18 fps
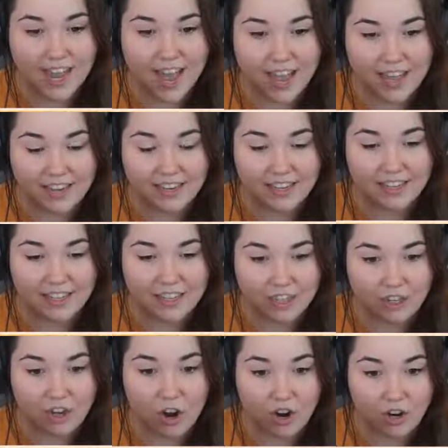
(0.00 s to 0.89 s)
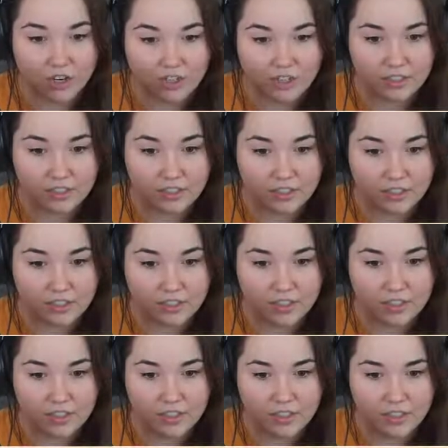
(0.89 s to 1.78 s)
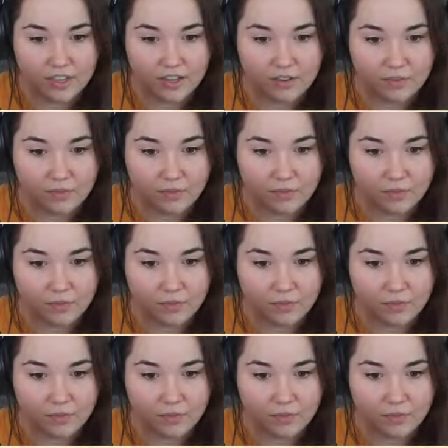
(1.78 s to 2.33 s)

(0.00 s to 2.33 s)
add it in the cart. If